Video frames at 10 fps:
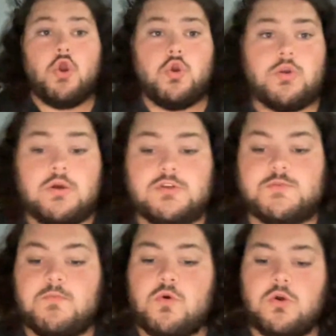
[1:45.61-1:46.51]
Who
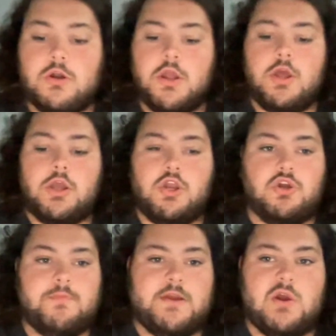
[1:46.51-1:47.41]
knows more?
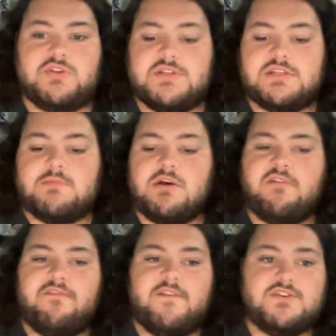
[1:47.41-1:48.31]
Could be hosting some
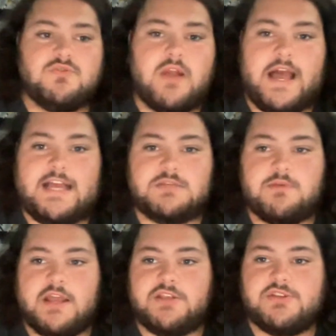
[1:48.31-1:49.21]
unofficial guys,
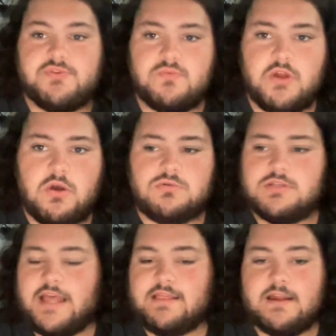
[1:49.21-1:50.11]
but I do know
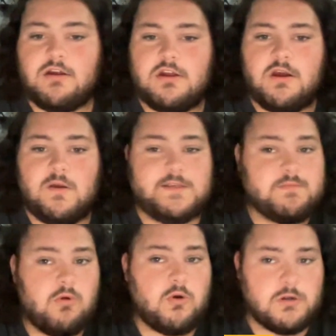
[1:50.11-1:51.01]
that there
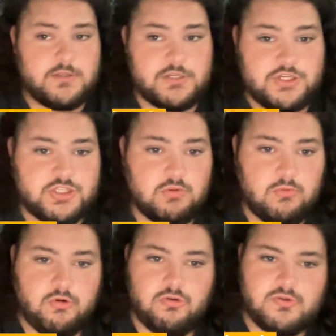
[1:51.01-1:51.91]
is more than just the
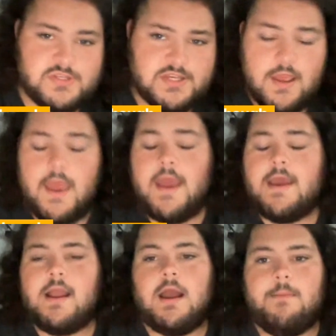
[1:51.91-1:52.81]
recruits
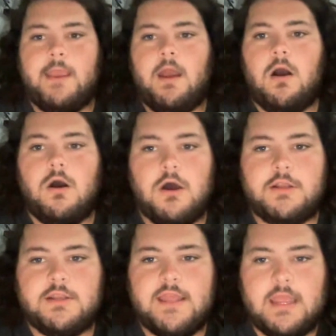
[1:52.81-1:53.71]
coming
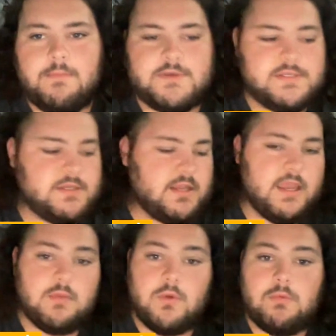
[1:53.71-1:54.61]
on campus. And
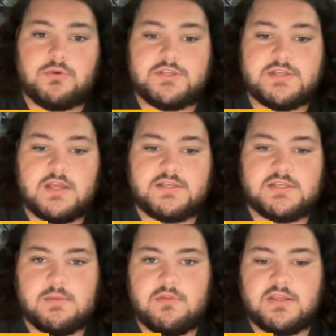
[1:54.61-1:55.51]
again, we will discuss
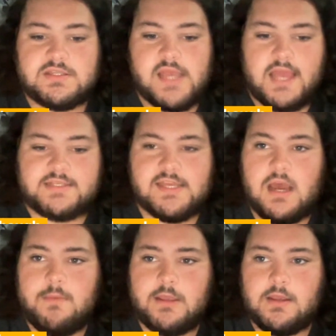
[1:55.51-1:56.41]
some of these guys
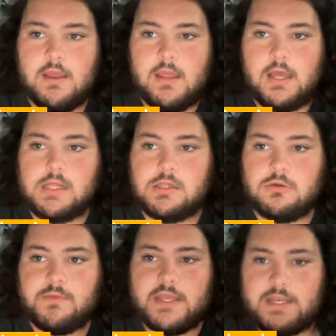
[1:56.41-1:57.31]
coming a
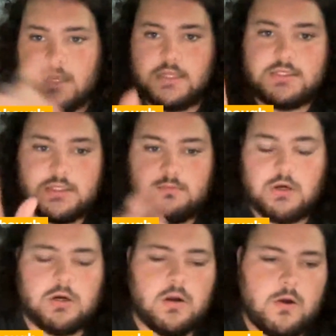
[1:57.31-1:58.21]
little bit
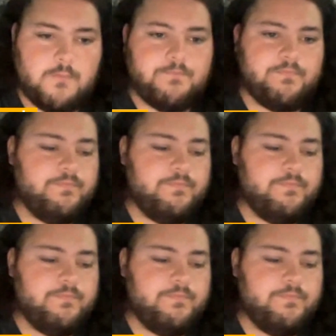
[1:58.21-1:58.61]
tomorrow,